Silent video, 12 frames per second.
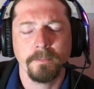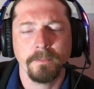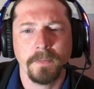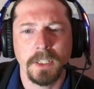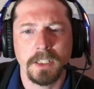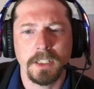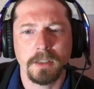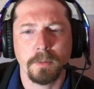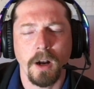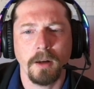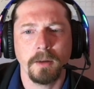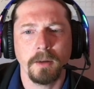This is
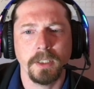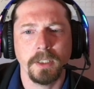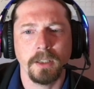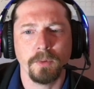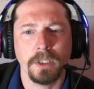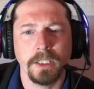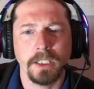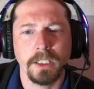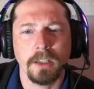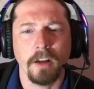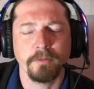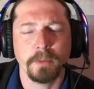probably a really
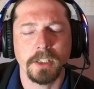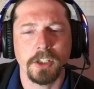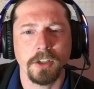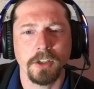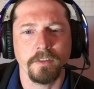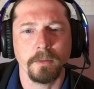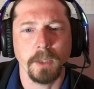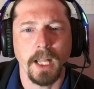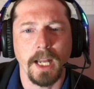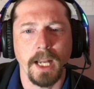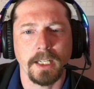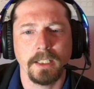tough position for
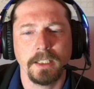black.